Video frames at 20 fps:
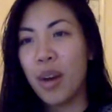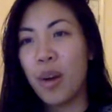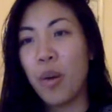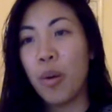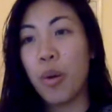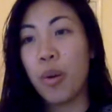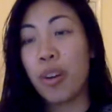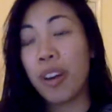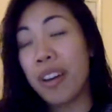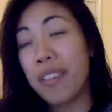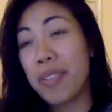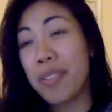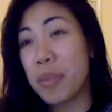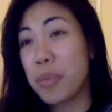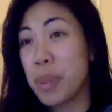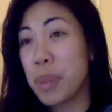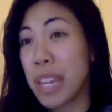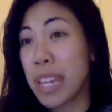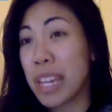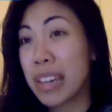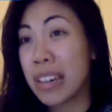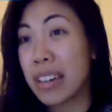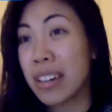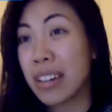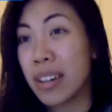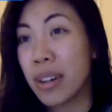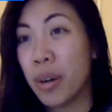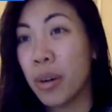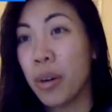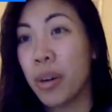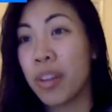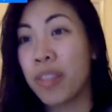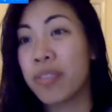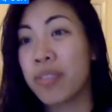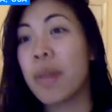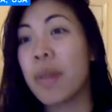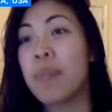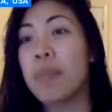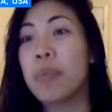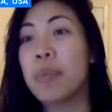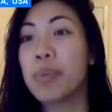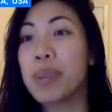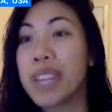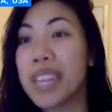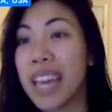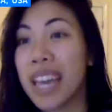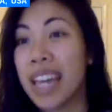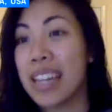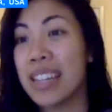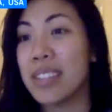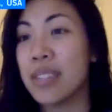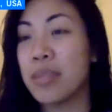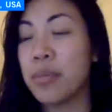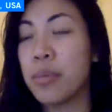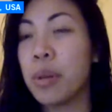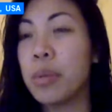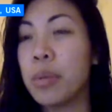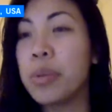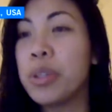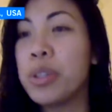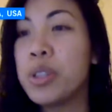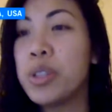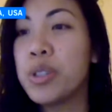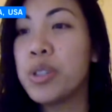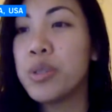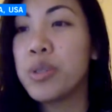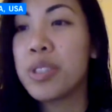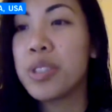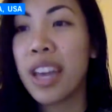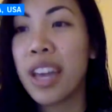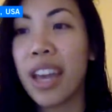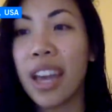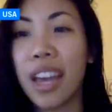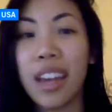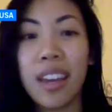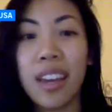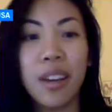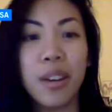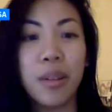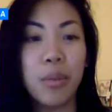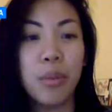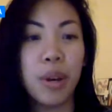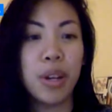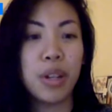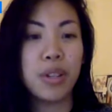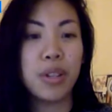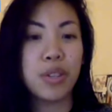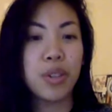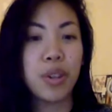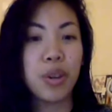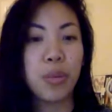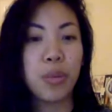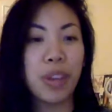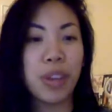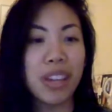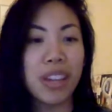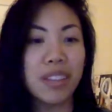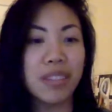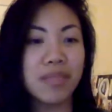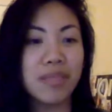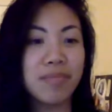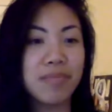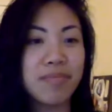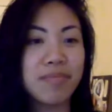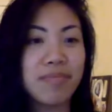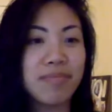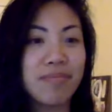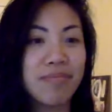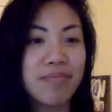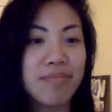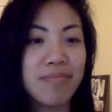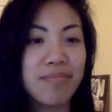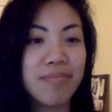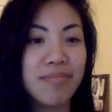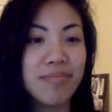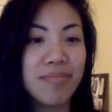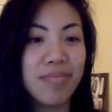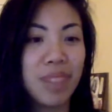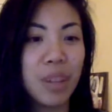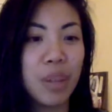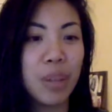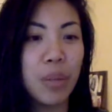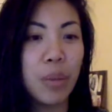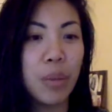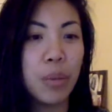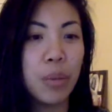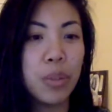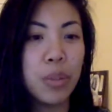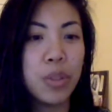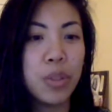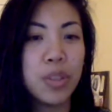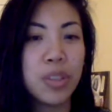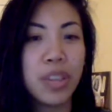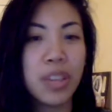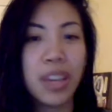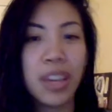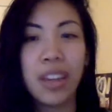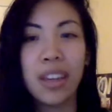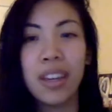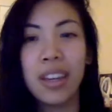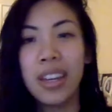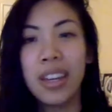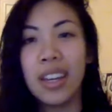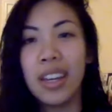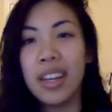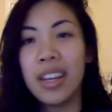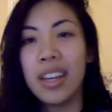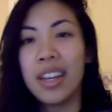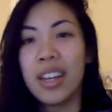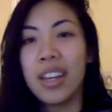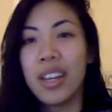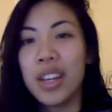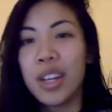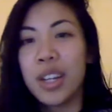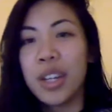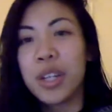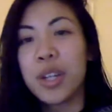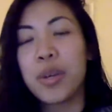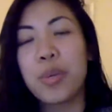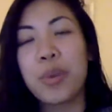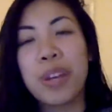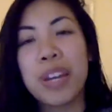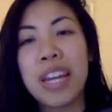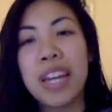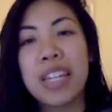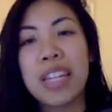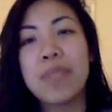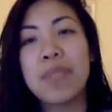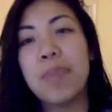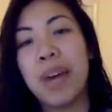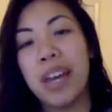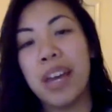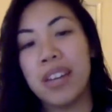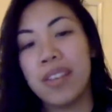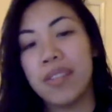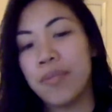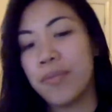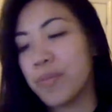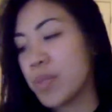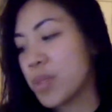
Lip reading: Or of the week, or from the weekend. What would you say was your win? What would you say your win has been?